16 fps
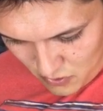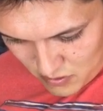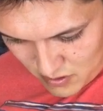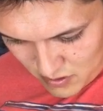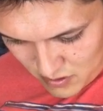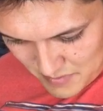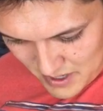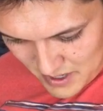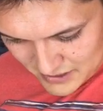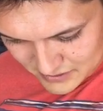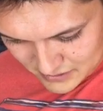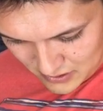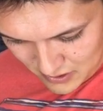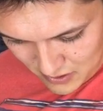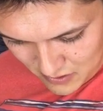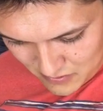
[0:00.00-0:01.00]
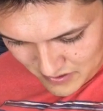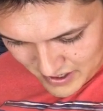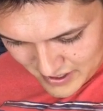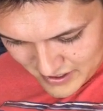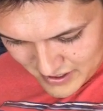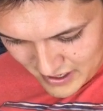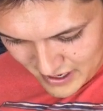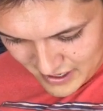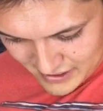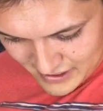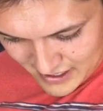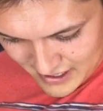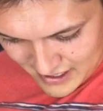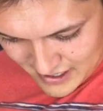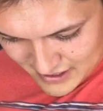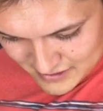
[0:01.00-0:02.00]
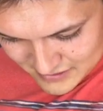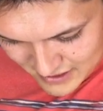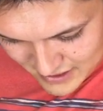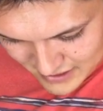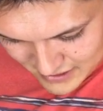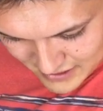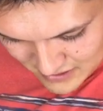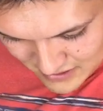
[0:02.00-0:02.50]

Mexico. Hey, guys. Hey.